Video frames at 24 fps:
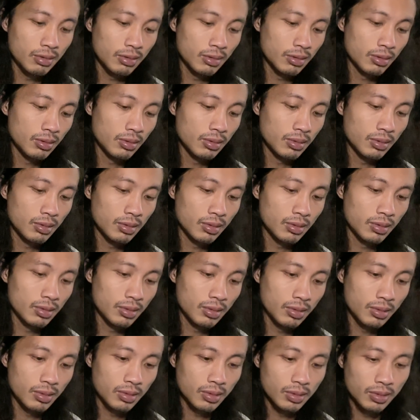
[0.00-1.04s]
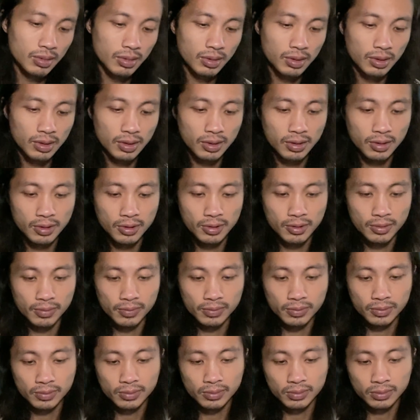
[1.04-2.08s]

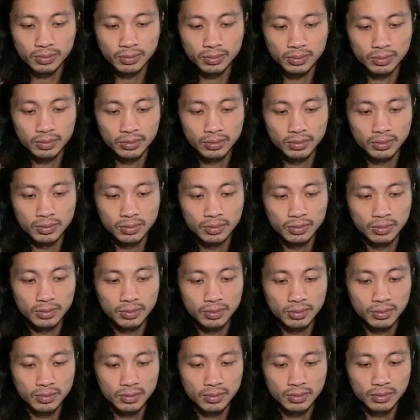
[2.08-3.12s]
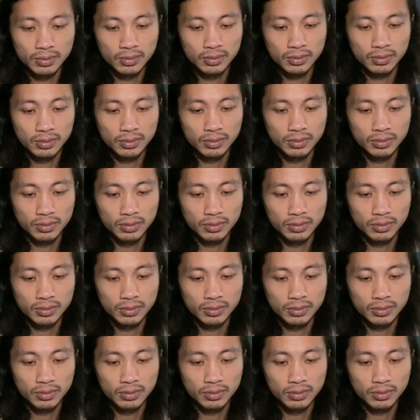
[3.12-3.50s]
(no one is talking)